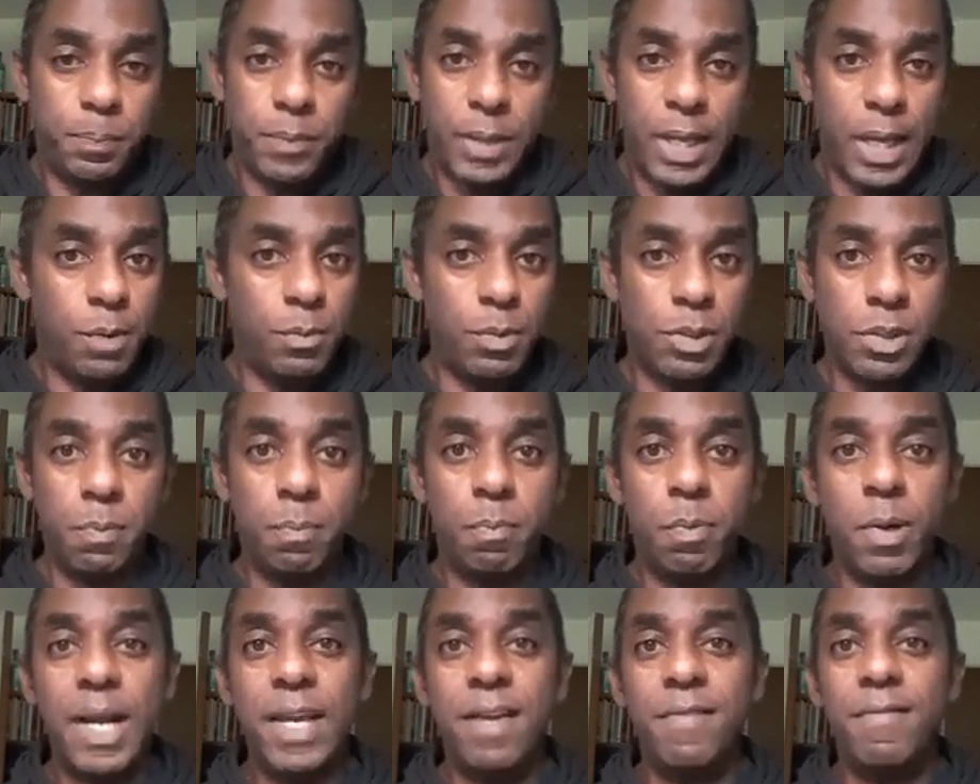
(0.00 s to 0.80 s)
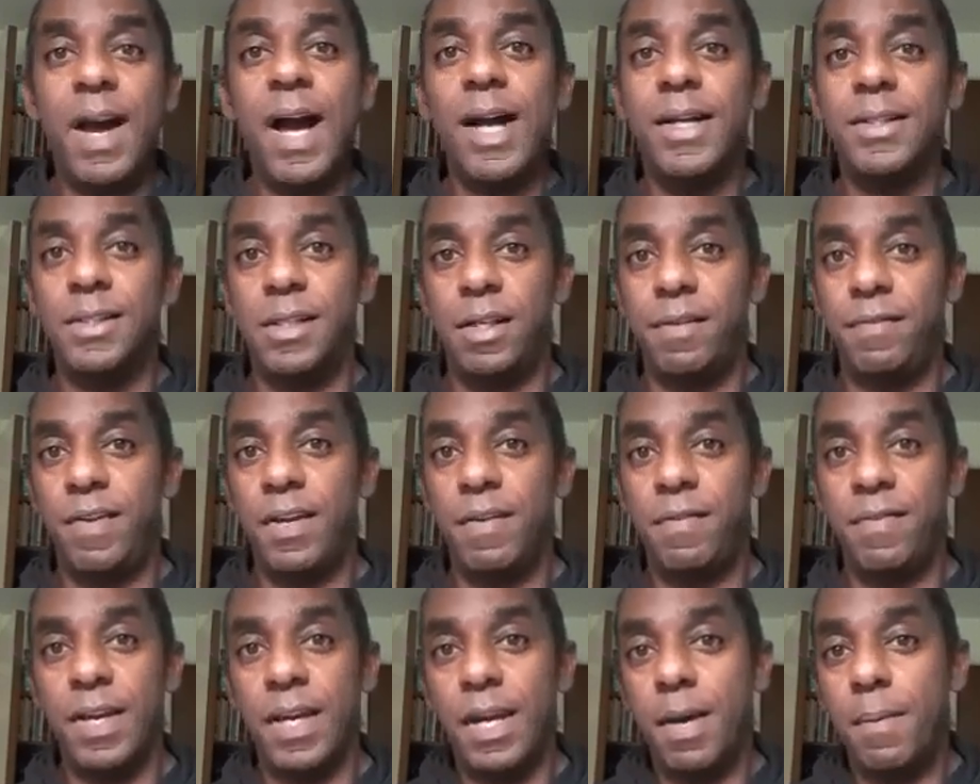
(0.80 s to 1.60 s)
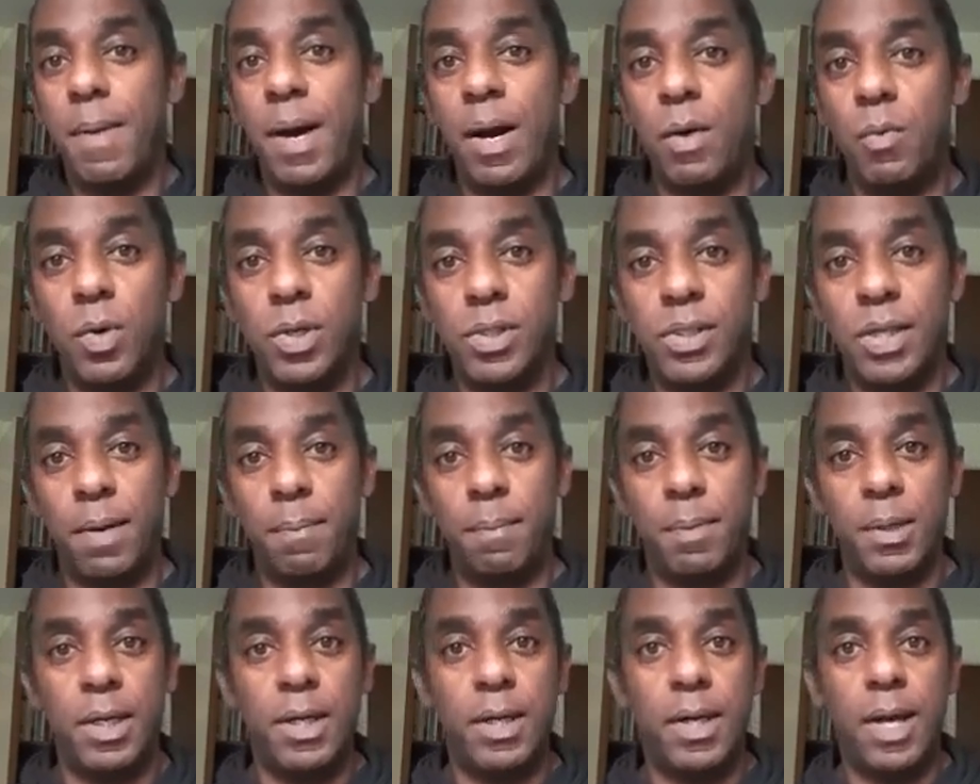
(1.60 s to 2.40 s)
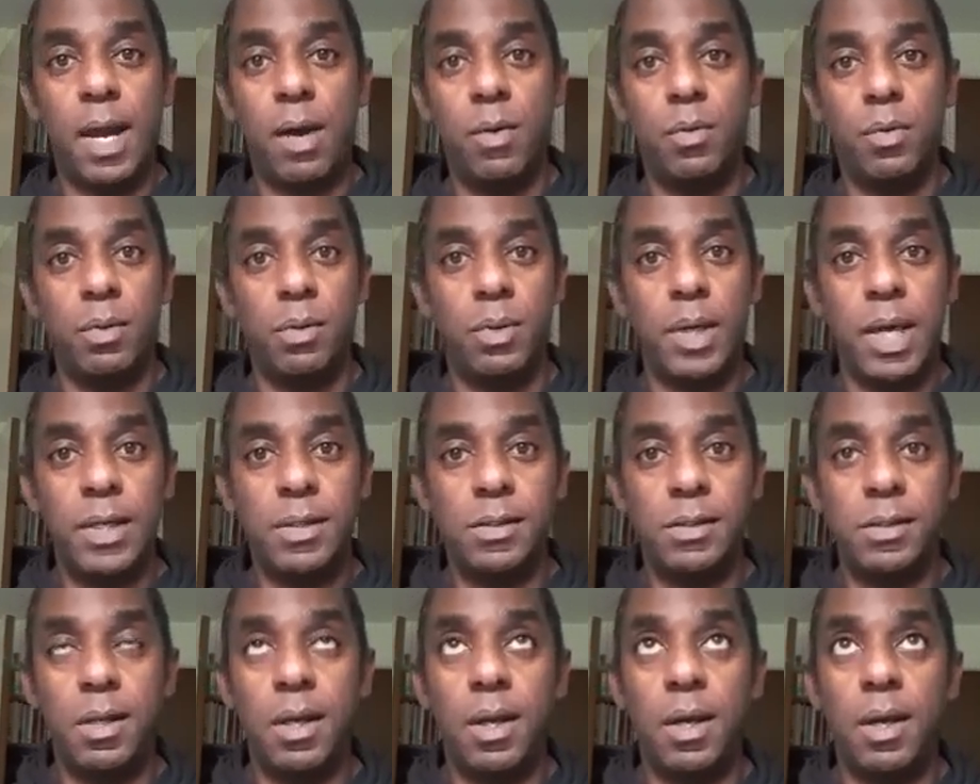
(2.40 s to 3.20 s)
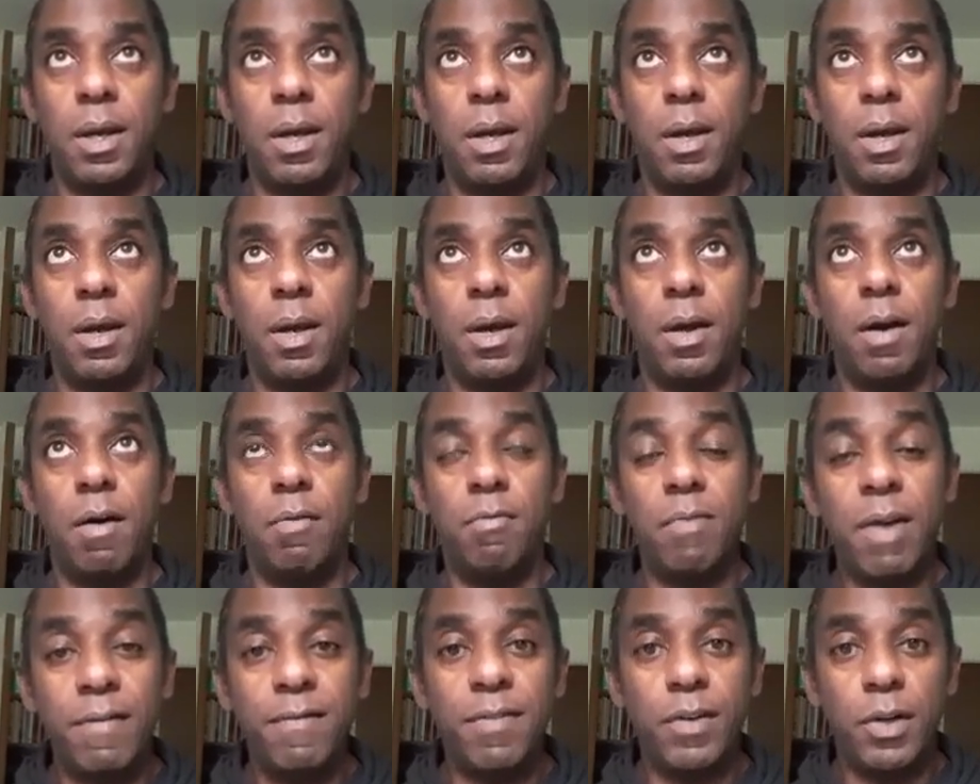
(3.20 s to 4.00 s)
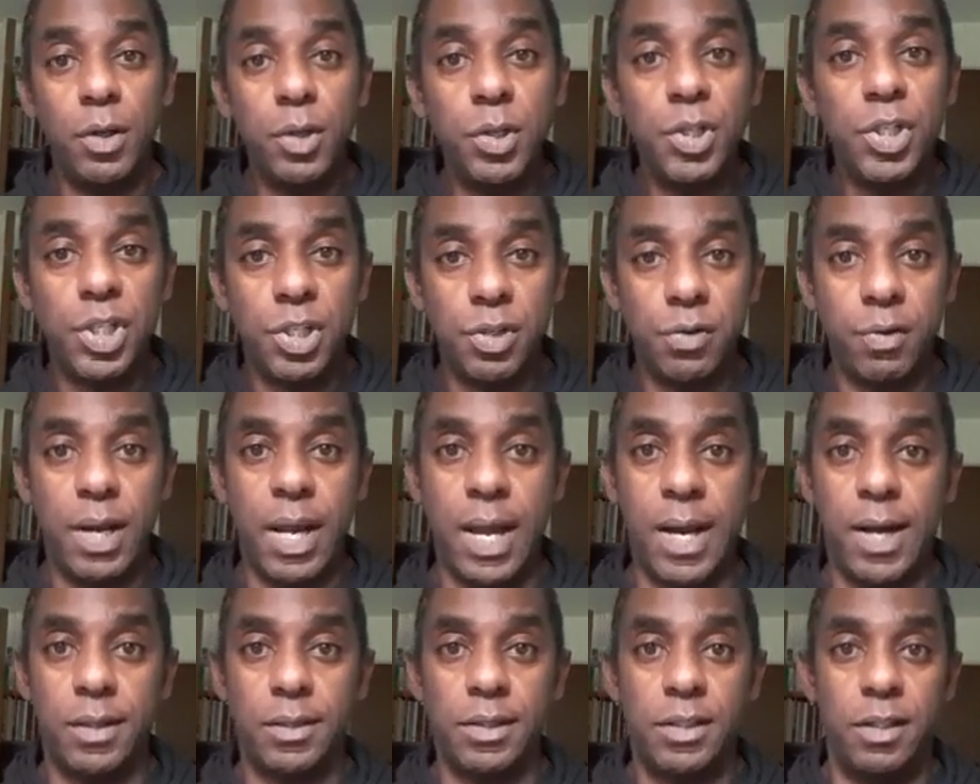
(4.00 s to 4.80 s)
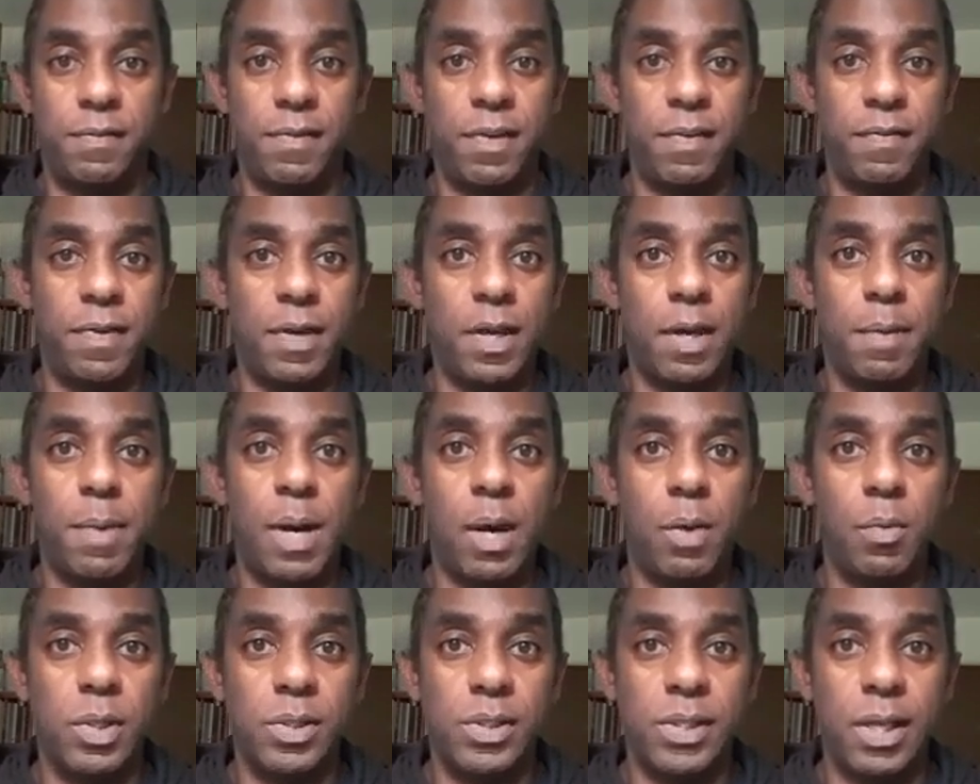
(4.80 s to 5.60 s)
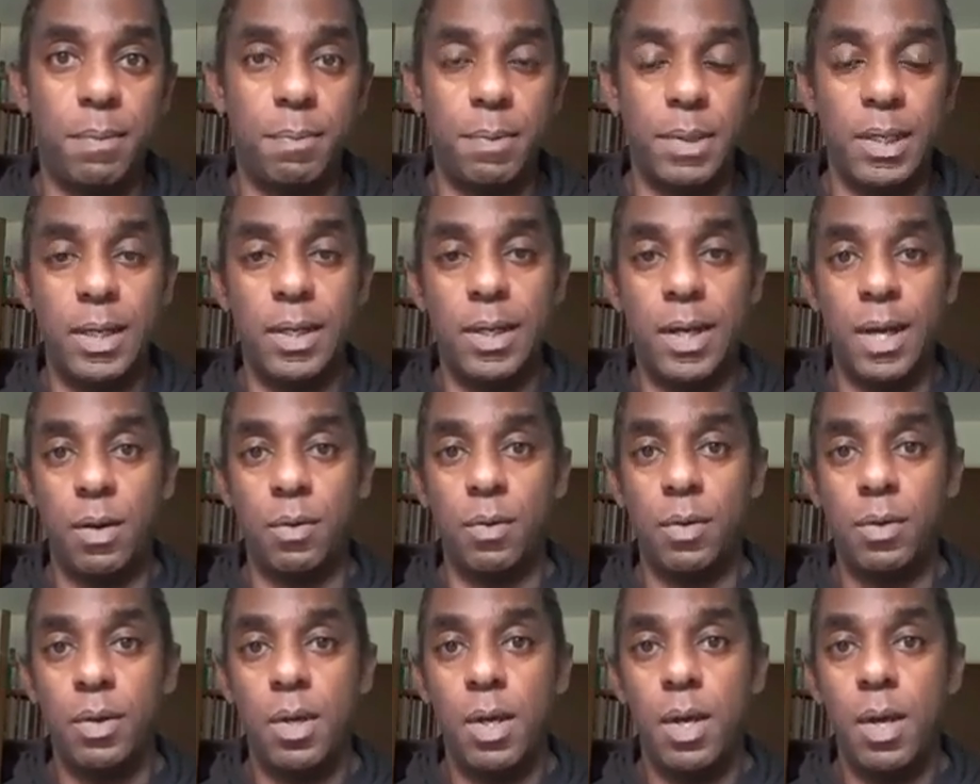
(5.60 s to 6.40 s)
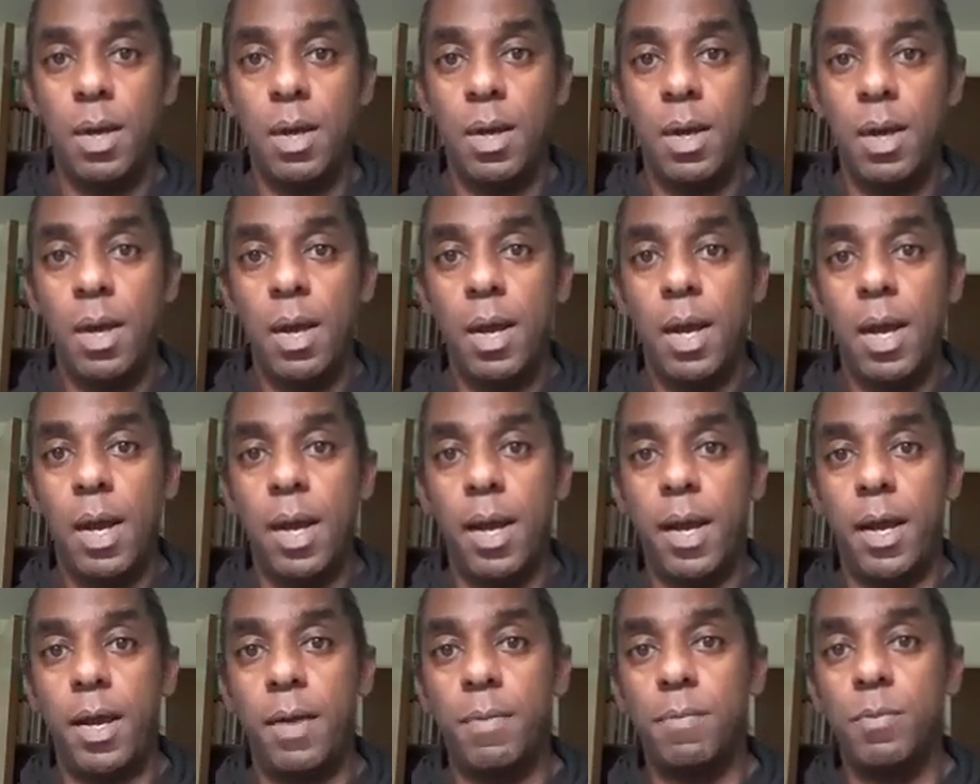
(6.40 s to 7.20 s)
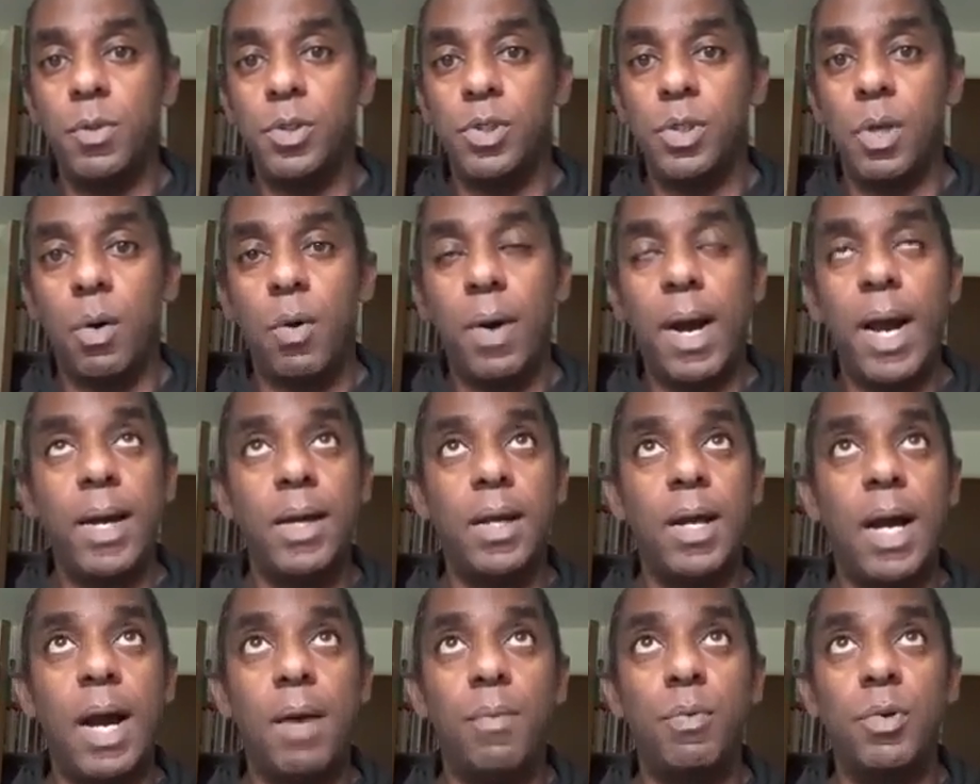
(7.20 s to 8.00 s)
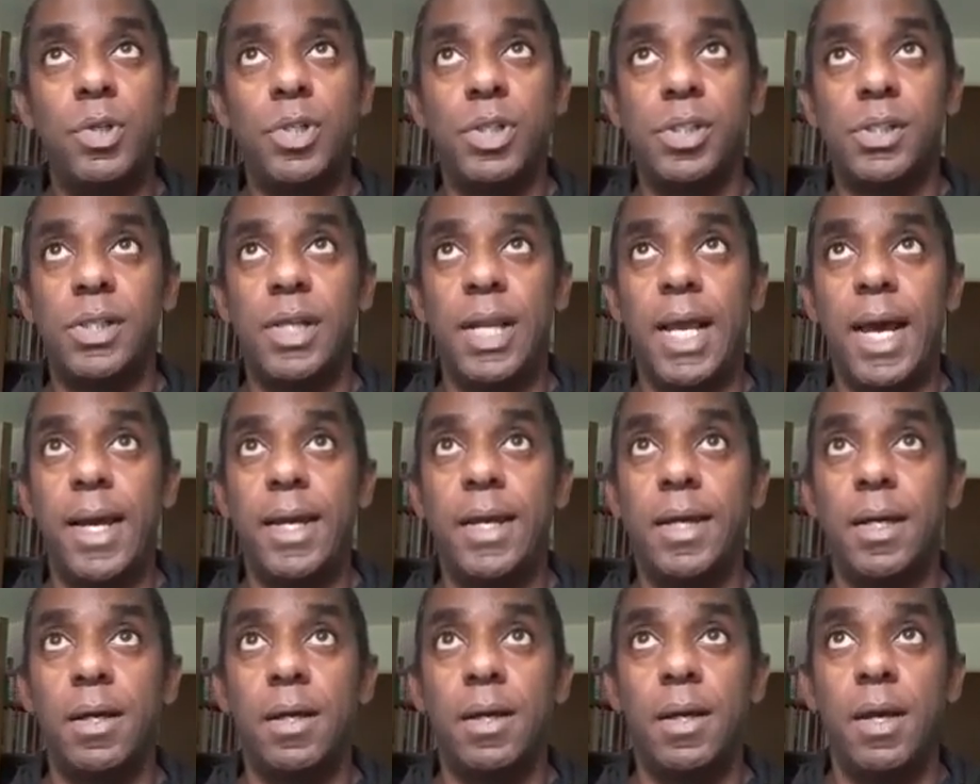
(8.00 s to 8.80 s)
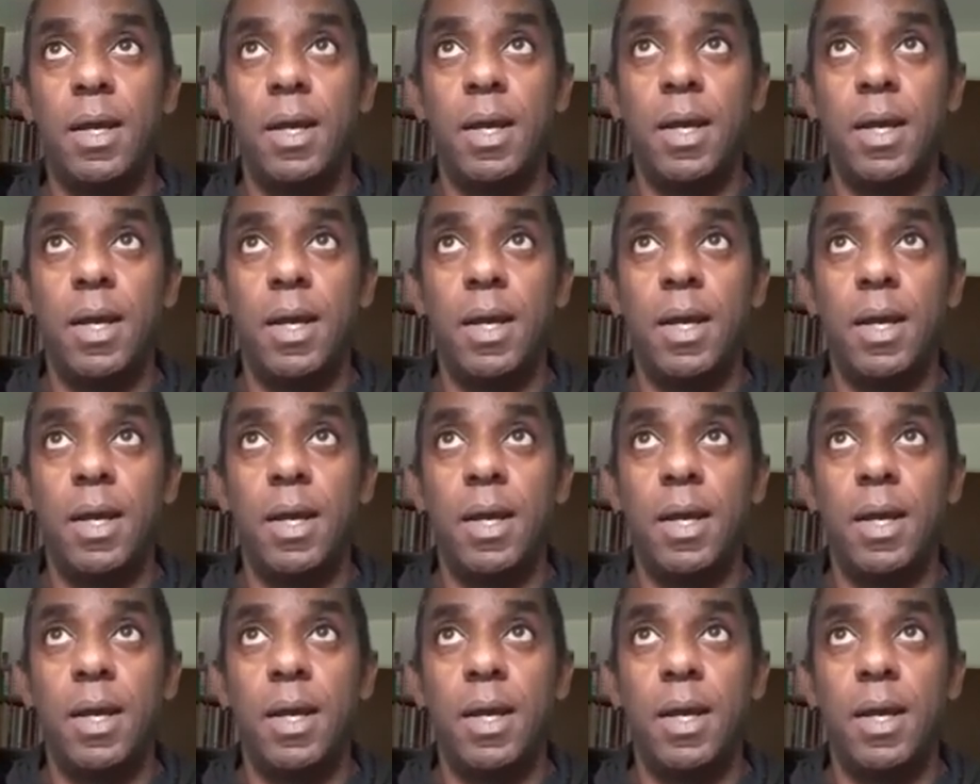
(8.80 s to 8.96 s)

it was a brave act if you think about what's happening now. It's a revolutionary act if you think about what's happening now. So I would just like,